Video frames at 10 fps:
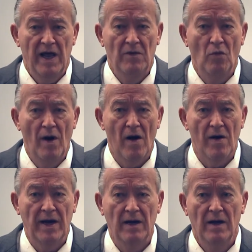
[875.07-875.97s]
and
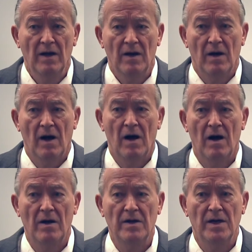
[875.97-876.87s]
wearing
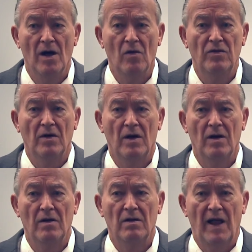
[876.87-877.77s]

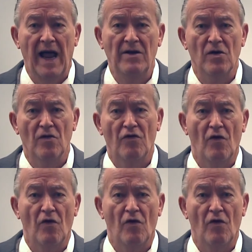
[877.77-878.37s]
lanyards